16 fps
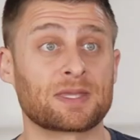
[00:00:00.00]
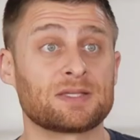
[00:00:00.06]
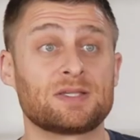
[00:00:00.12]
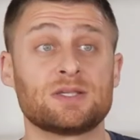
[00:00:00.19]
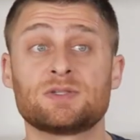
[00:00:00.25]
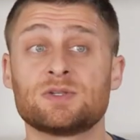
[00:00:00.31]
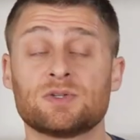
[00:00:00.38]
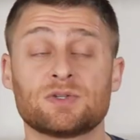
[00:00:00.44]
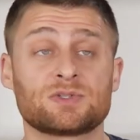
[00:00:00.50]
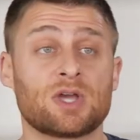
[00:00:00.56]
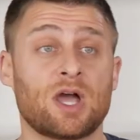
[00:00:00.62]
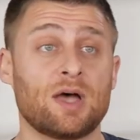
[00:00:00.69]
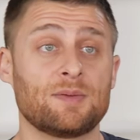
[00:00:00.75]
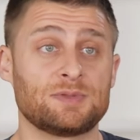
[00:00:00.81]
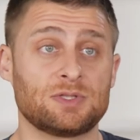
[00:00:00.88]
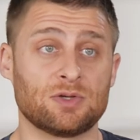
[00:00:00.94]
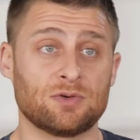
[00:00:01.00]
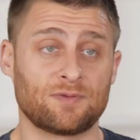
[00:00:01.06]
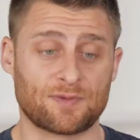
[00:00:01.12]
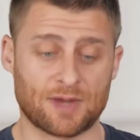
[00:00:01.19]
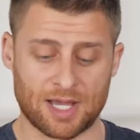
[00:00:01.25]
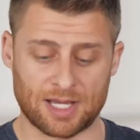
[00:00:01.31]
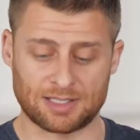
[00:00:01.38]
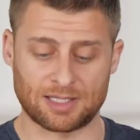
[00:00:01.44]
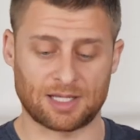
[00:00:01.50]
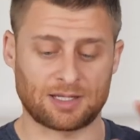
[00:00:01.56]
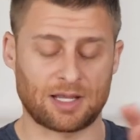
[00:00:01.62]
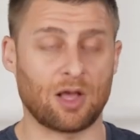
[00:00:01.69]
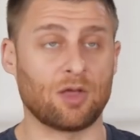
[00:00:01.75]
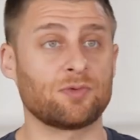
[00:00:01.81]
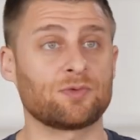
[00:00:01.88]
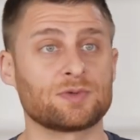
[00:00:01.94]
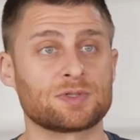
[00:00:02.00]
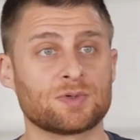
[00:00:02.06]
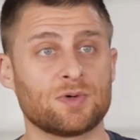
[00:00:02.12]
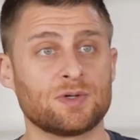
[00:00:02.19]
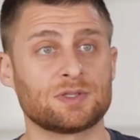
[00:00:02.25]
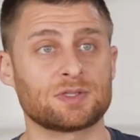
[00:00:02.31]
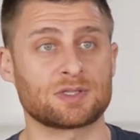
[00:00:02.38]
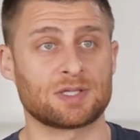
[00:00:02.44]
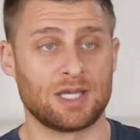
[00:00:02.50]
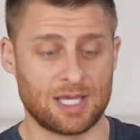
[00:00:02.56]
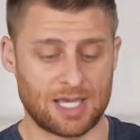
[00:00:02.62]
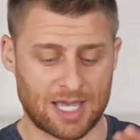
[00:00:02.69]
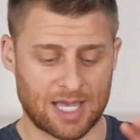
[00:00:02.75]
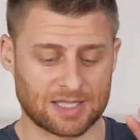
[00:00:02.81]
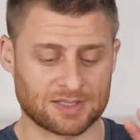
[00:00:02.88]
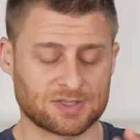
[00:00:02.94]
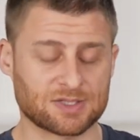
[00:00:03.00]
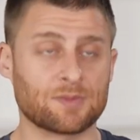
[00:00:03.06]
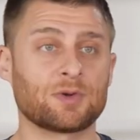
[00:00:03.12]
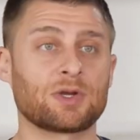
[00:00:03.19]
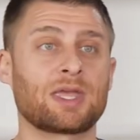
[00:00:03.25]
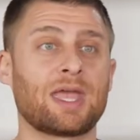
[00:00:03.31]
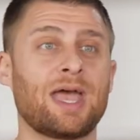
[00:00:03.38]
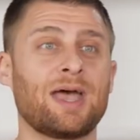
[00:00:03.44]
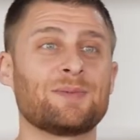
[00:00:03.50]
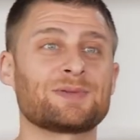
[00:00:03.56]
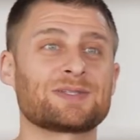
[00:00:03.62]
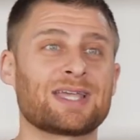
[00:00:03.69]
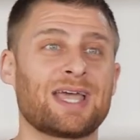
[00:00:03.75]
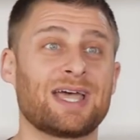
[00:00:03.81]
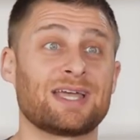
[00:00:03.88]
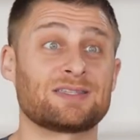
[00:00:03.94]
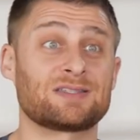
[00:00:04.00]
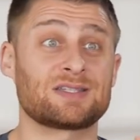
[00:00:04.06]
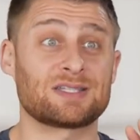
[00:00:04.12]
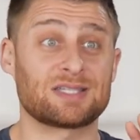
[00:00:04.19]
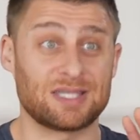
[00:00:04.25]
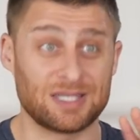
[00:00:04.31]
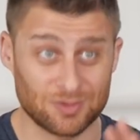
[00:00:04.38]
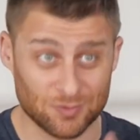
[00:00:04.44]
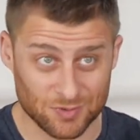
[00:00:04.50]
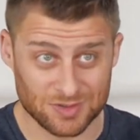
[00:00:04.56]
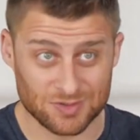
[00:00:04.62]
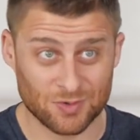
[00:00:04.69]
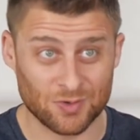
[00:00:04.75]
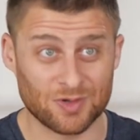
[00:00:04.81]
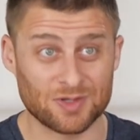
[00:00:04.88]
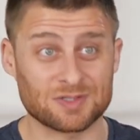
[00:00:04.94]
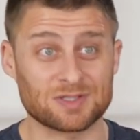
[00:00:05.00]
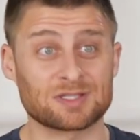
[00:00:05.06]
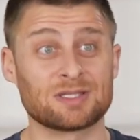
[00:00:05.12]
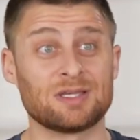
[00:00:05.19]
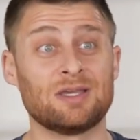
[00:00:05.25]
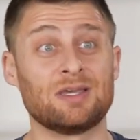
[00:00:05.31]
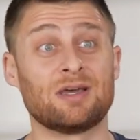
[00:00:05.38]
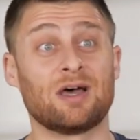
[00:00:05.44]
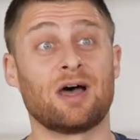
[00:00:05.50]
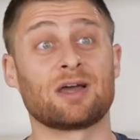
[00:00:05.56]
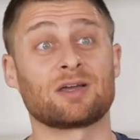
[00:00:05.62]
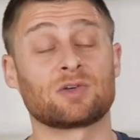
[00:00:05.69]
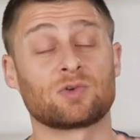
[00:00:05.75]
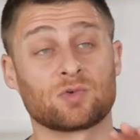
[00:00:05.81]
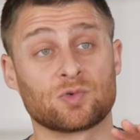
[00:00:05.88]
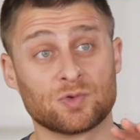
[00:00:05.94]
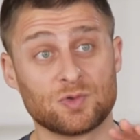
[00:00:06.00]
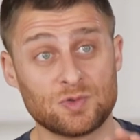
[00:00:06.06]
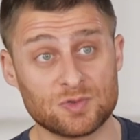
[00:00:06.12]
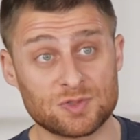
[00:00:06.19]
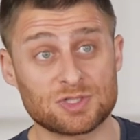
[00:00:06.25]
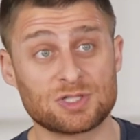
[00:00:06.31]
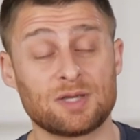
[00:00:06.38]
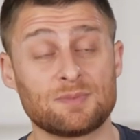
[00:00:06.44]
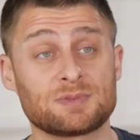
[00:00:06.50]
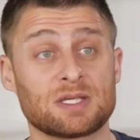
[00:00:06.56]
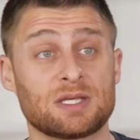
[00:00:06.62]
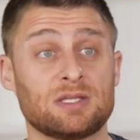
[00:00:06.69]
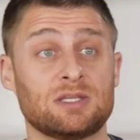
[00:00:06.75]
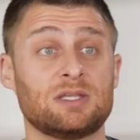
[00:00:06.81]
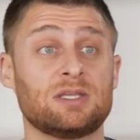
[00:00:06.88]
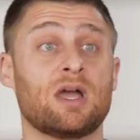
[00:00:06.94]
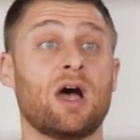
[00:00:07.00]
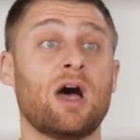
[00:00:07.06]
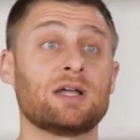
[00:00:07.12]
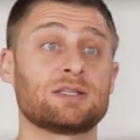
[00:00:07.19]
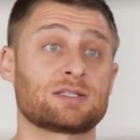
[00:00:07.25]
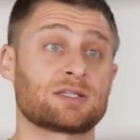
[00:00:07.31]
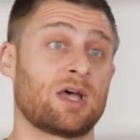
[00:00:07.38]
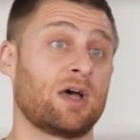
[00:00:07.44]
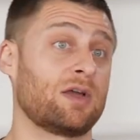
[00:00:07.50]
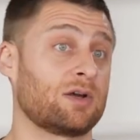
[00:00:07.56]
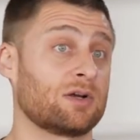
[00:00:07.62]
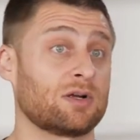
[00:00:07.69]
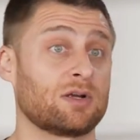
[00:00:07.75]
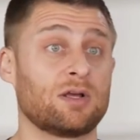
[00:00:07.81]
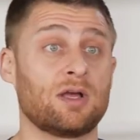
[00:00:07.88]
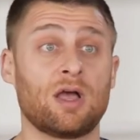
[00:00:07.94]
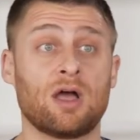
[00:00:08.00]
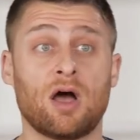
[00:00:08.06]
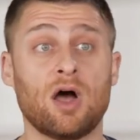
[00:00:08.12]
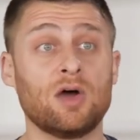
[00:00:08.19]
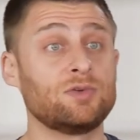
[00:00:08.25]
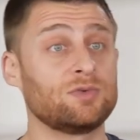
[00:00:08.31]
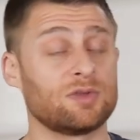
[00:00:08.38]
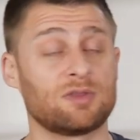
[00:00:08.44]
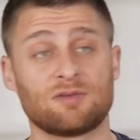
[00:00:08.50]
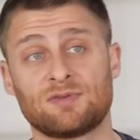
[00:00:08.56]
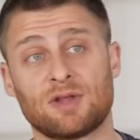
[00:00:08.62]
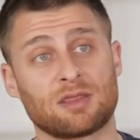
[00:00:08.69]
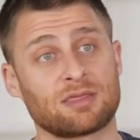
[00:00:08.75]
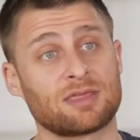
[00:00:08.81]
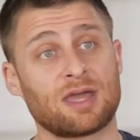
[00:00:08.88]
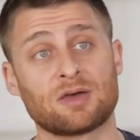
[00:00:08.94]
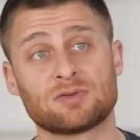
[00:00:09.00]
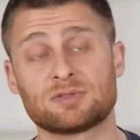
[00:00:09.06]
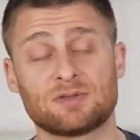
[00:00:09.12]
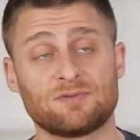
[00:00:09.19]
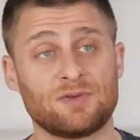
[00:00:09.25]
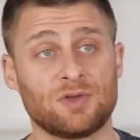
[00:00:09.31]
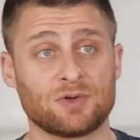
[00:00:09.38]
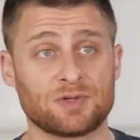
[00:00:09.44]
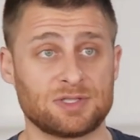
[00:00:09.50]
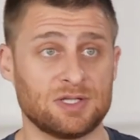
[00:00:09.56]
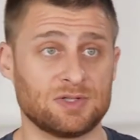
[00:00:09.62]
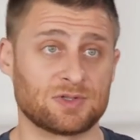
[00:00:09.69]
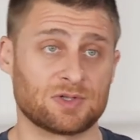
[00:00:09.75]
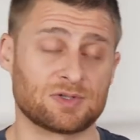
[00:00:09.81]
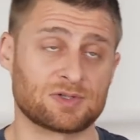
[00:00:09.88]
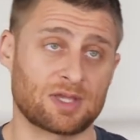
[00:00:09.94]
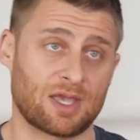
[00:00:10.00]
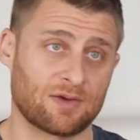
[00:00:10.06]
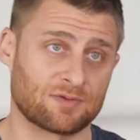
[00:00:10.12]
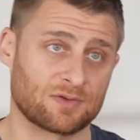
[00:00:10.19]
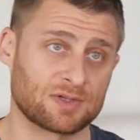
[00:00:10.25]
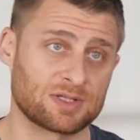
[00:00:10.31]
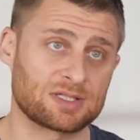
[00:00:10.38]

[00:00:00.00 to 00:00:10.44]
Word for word: Seasonal jobs you'll find at health resorts, at summer camps, at ski resorts, uh, cruise ships and yachts hire hundreds, if not thousands, of yoga teachers every